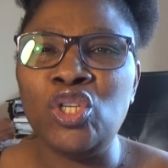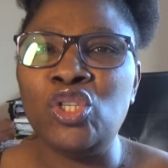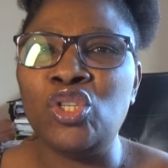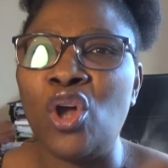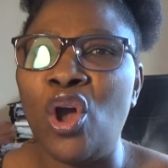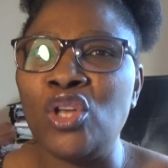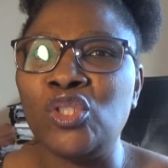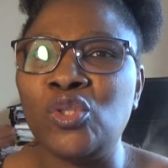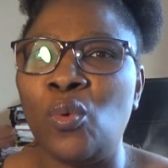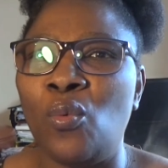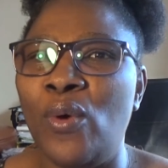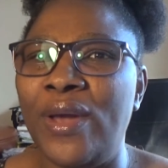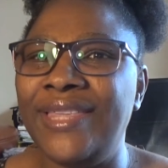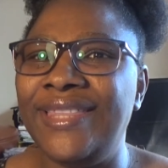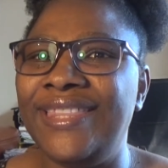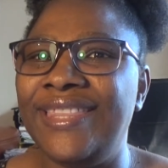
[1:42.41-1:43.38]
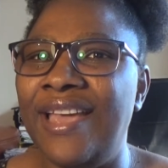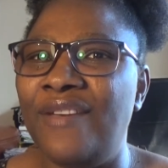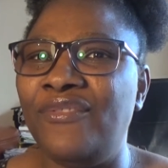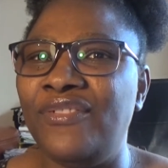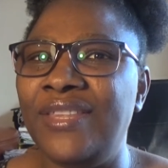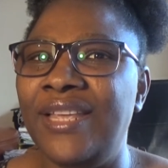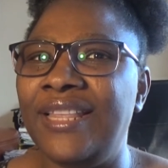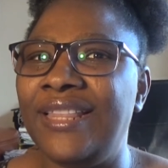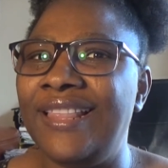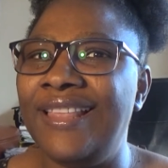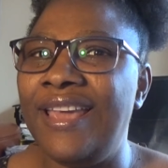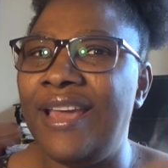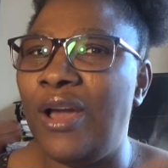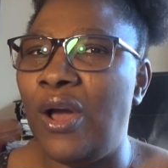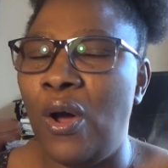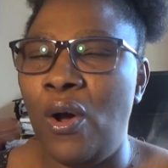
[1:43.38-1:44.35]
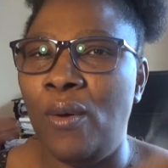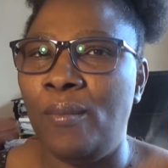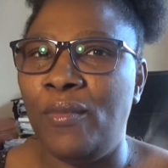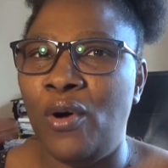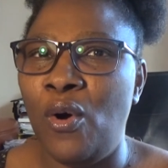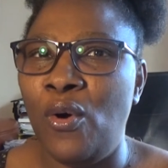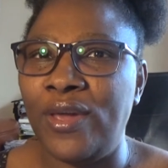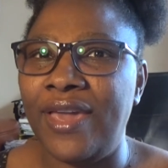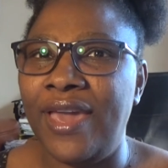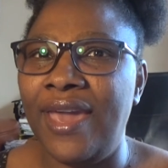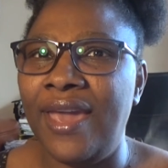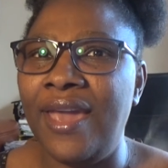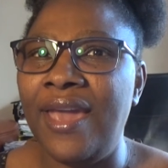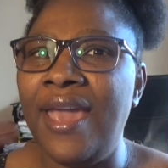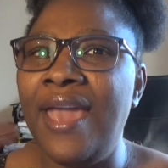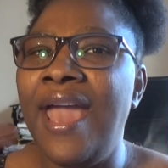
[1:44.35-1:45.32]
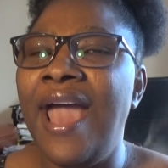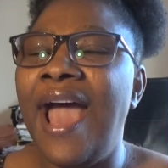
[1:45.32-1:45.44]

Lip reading: Yours will definitely come. Okay?